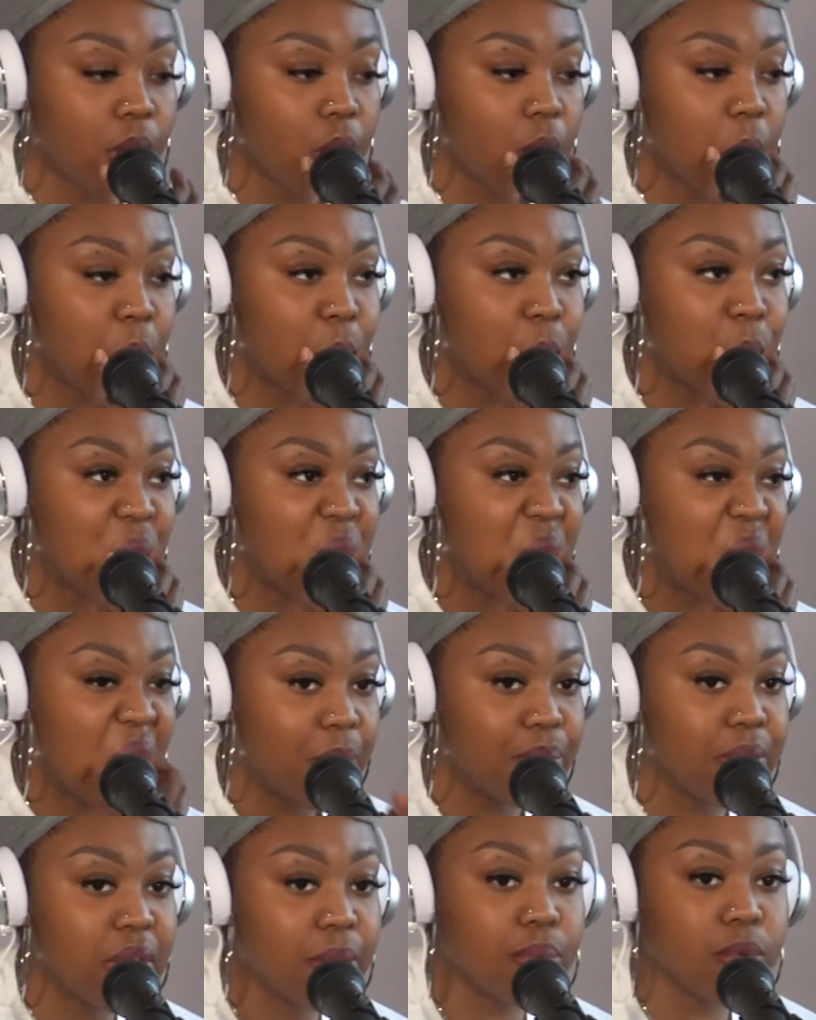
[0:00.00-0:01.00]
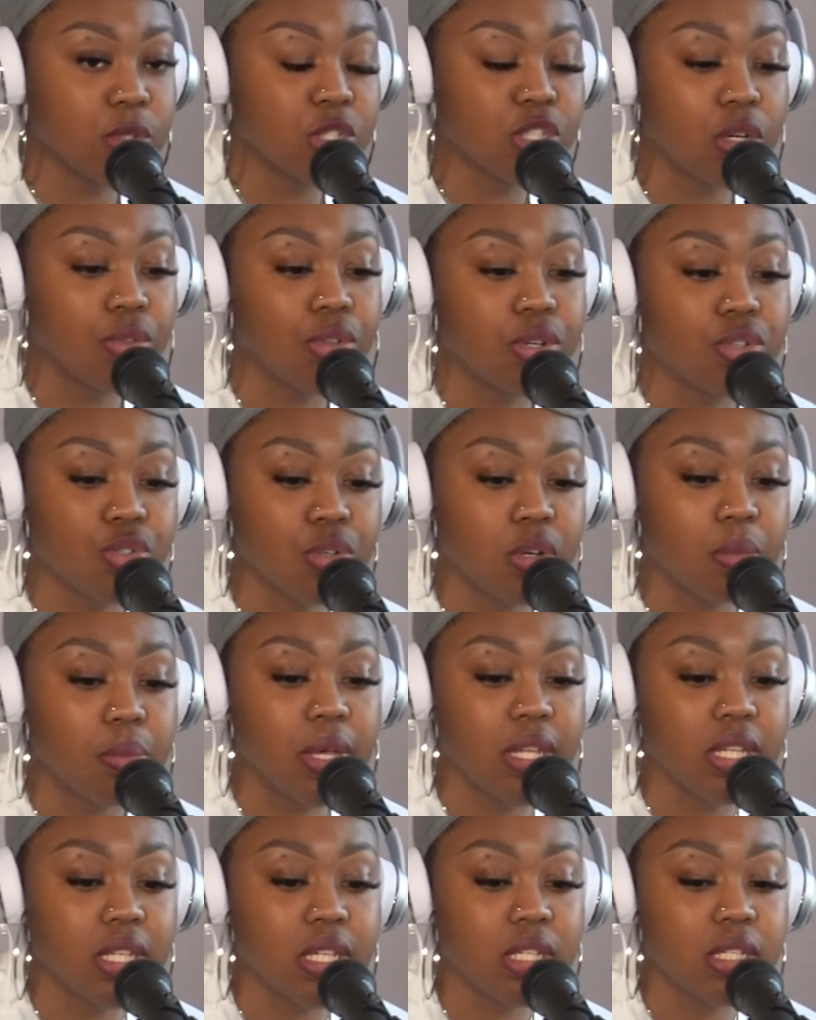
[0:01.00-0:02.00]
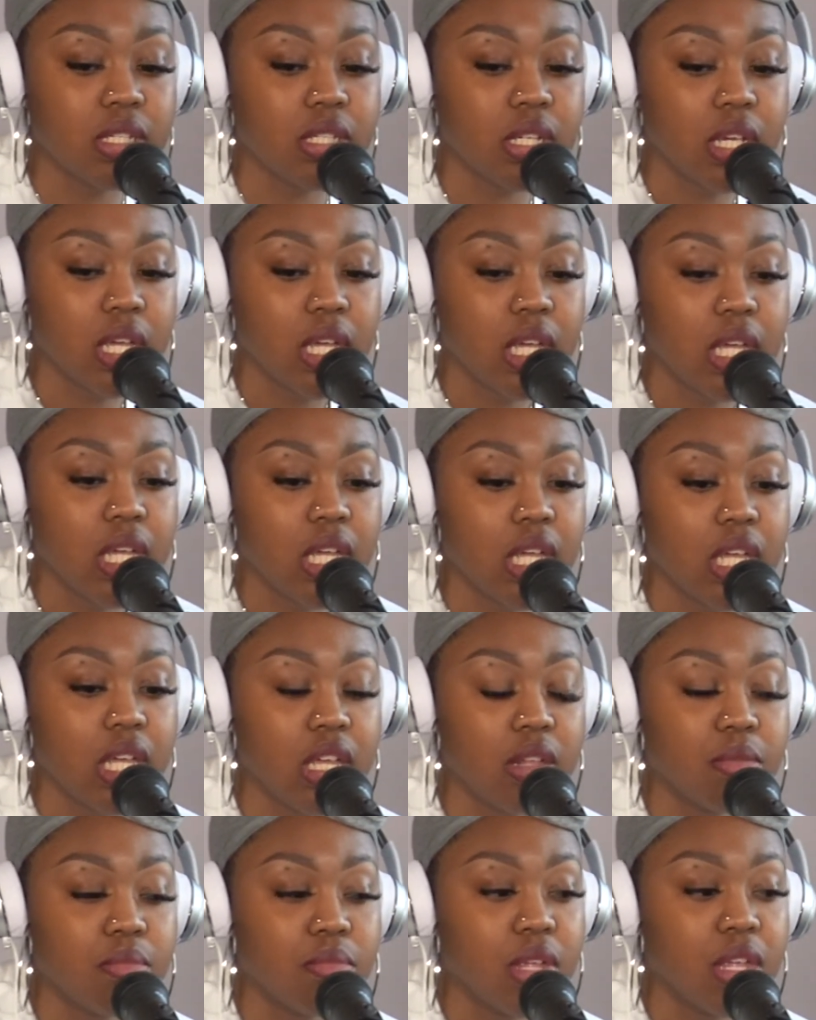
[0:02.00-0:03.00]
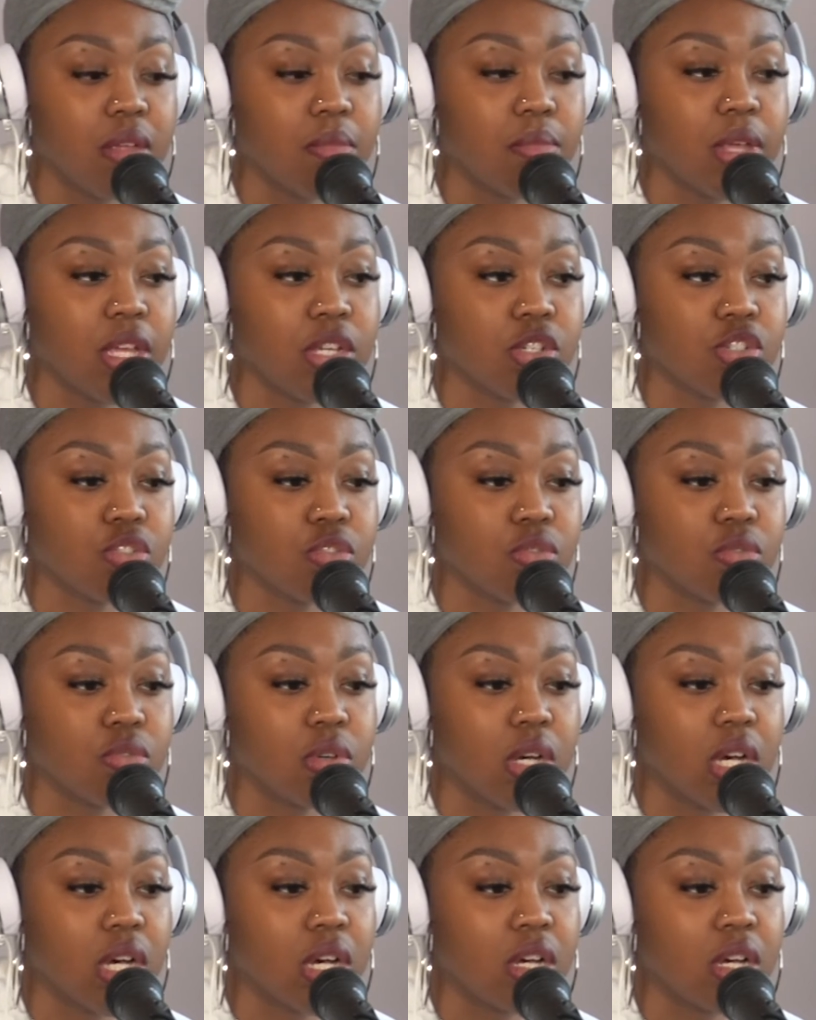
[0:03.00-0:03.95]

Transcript: when people show their true opinion, it makes you